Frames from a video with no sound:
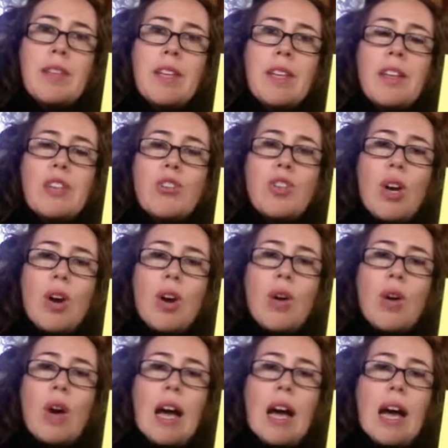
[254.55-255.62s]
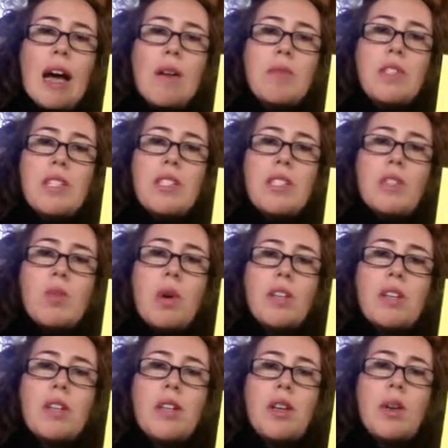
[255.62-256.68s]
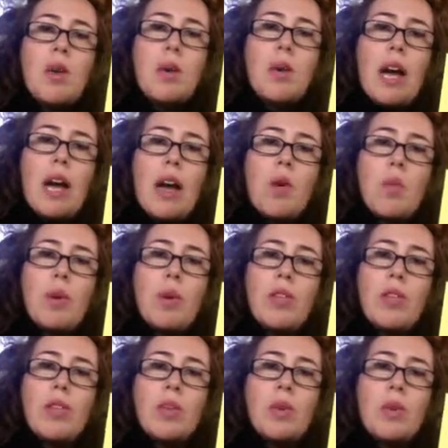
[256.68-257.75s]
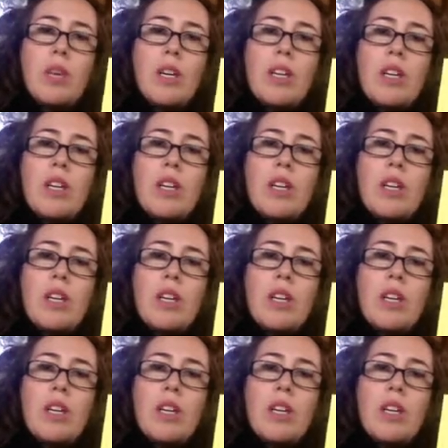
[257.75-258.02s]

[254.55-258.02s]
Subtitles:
So this is what we do.